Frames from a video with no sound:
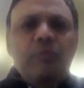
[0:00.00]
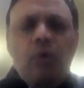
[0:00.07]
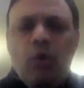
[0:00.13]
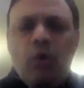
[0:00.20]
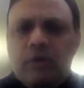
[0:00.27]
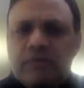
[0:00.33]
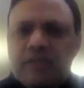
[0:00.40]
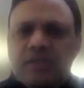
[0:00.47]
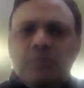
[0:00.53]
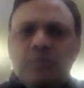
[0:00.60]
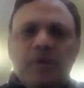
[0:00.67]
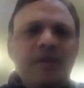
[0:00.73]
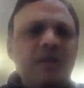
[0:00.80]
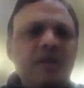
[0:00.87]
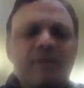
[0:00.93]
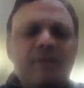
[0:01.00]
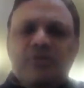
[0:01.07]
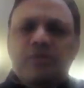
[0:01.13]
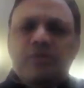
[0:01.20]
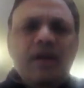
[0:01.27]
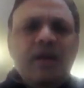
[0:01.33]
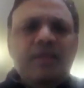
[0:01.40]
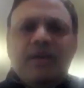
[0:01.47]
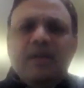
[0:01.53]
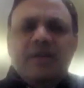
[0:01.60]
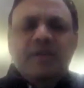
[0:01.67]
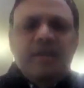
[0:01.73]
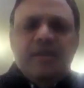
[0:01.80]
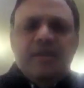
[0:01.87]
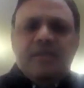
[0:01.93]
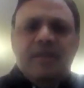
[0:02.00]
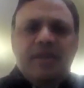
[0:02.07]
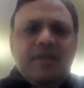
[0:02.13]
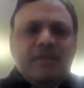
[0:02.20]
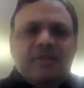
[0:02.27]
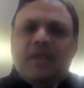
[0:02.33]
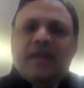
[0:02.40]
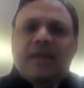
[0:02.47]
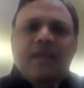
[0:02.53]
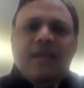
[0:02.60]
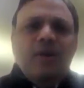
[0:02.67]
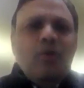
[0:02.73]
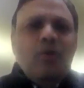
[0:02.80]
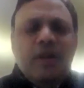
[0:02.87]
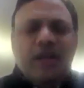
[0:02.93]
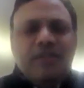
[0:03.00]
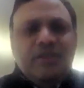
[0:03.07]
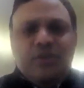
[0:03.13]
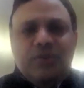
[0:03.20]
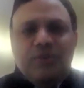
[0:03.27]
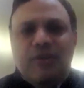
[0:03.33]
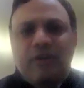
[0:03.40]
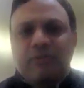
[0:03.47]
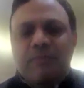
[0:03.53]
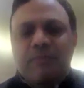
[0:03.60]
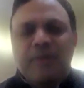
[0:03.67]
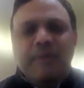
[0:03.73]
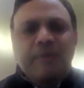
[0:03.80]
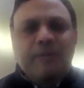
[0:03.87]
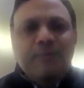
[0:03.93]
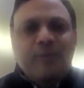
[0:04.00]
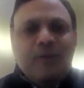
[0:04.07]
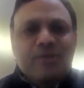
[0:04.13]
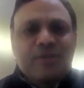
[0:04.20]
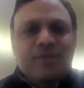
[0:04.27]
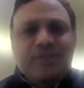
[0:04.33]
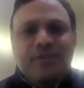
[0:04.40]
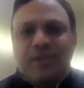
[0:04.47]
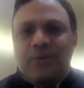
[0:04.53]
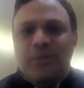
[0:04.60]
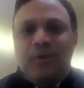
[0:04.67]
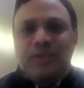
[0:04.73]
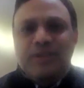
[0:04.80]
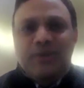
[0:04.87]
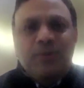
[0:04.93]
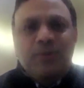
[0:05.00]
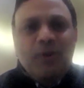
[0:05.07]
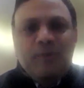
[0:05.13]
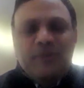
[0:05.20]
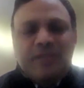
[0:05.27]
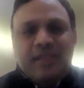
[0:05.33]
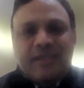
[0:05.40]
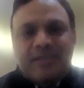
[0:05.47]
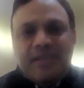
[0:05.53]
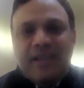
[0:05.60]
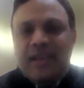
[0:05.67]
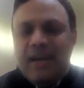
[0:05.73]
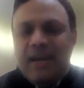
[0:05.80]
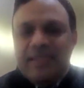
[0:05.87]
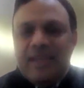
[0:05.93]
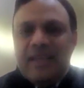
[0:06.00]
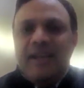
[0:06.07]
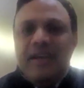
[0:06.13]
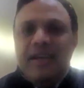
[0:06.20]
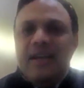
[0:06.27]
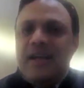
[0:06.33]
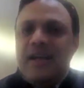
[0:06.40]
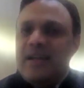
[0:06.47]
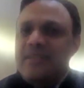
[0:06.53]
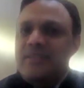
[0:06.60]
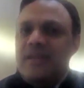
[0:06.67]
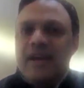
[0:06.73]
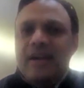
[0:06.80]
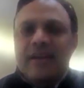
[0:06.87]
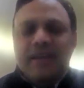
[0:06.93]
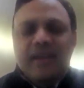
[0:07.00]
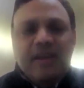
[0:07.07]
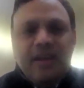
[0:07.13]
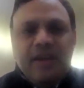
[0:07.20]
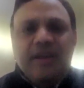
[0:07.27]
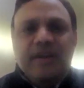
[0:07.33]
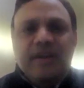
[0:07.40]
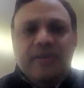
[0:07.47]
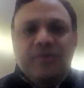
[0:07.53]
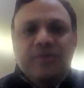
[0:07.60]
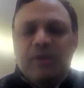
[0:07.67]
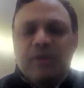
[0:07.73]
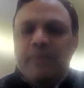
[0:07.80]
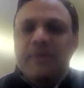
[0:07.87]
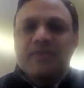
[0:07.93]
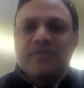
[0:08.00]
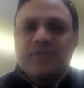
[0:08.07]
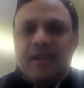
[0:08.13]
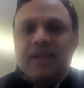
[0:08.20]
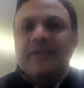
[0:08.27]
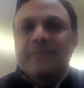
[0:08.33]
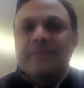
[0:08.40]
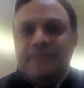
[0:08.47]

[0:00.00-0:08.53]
all of this, when it comes together, it's like any organization. You have the people, process, and technology. You'll always excel. I think India has the right ingredients to keep excelling.